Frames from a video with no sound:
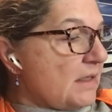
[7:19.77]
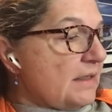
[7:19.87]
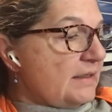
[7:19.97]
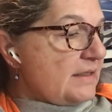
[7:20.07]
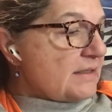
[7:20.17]

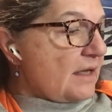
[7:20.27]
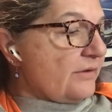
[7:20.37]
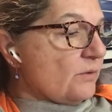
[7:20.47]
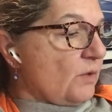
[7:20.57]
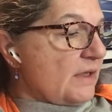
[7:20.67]
These
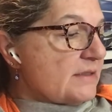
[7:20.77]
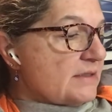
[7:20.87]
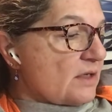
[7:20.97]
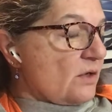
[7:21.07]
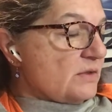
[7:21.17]
other ones,
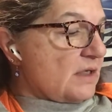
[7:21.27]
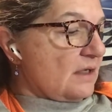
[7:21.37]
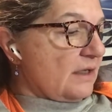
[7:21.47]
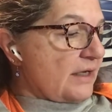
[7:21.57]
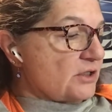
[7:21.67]
the Cozy
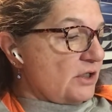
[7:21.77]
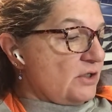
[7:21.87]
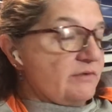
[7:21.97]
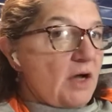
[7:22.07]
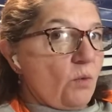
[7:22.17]
Collection,
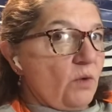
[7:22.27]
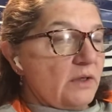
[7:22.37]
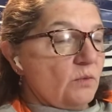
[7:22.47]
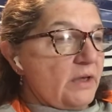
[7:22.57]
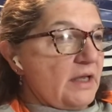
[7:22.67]
you've got
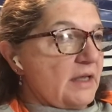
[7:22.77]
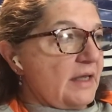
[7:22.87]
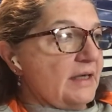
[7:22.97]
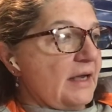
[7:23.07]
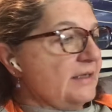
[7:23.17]
1 week,
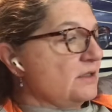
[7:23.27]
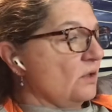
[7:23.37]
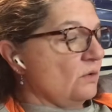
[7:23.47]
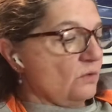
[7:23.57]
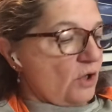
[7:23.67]
and I
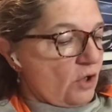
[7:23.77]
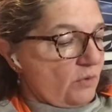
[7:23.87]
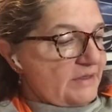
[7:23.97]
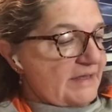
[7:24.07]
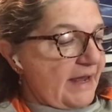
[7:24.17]
don't
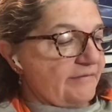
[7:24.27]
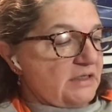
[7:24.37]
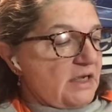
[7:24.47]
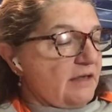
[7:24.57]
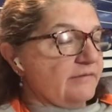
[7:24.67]
always have
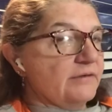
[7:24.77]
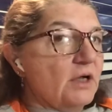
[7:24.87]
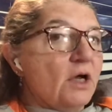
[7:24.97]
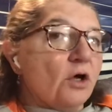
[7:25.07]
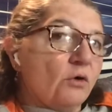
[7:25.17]
enough
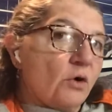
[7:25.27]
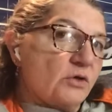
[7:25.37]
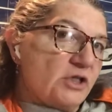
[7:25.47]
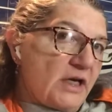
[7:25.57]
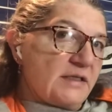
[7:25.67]

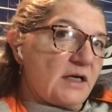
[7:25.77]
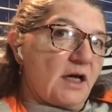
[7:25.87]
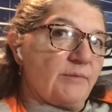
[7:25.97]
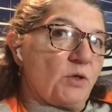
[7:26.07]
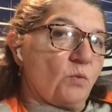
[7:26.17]
crochet
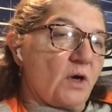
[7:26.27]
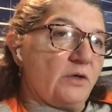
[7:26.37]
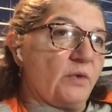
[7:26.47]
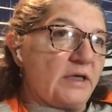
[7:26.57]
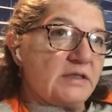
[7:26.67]
time in
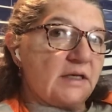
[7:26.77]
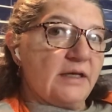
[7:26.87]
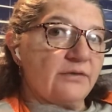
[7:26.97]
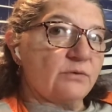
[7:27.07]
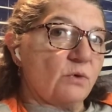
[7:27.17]
1 week to
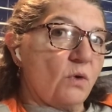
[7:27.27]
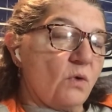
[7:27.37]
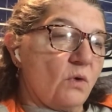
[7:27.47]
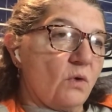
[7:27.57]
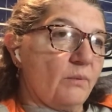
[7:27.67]
get through a
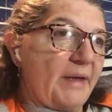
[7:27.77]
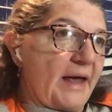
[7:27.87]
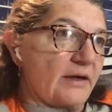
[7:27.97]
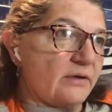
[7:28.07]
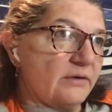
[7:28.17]
whole
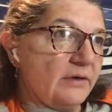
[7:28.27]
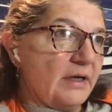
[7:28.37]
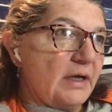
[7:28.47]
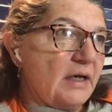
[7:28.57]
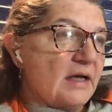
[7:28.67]
pattern,
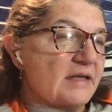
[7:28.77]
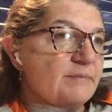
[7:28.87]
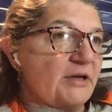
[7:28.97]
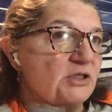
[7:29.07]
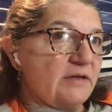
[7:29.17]

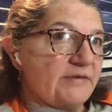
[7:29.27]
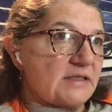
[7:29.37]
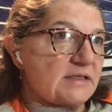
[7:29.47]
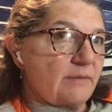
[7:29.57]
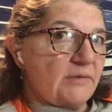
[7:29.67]
especially if it's
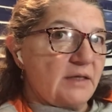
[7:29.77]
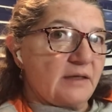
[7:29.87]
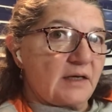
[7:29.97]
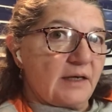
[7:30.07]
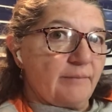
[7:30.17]
something
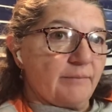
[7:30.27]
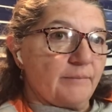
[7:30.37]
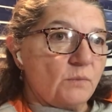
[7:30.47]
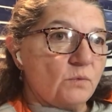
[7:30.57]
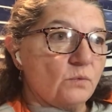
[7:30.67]
that I'm
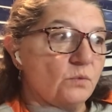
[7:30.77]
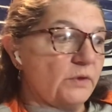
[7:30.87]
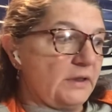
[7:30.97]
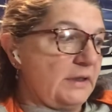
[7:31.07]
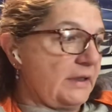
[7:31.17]

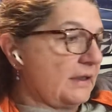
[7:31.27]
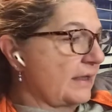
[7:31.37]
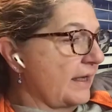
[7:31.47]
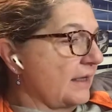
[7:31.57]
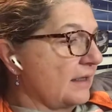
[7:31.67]
really like